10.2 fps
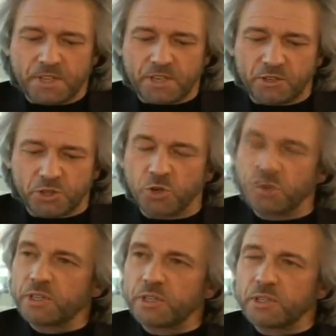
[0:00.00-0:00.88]
uh,
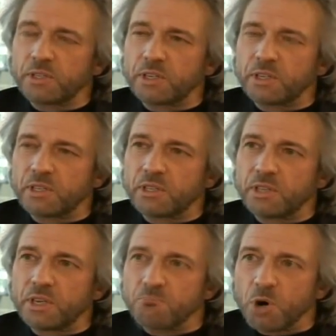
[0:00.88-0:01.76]
showing that, that
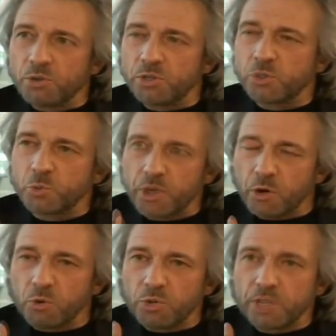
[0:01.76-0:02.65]
the emotions that we
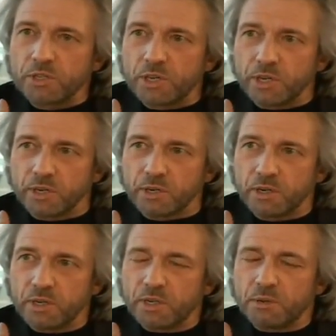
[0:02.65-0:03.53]
hold in here
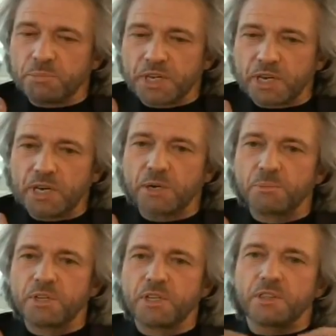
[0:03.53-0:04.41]

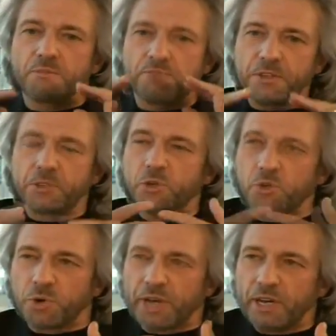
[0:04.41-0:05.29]
become the
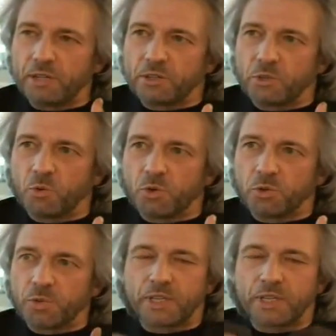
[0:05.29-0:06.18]
physical reality in the world around.